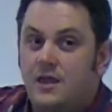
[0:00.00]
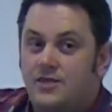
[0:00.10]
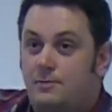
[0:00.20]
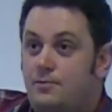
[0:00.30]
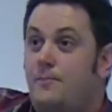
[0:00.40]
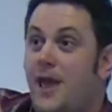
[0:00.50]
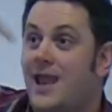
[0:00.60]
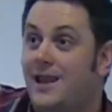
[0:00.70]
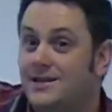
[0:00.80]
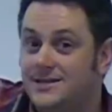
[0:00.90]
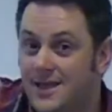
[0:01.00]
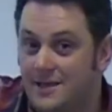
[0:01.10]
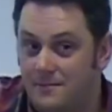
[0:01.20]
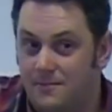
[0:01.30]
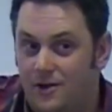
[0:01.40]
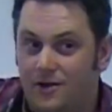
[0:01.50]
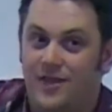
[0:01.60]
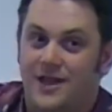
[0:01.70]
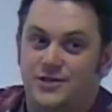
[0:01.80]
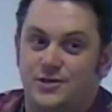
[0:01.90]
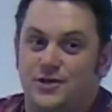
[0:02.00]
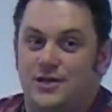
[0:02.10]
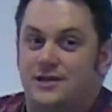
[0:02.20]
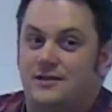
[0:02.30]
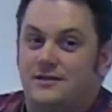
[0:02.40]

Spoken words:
that propels him on that journey?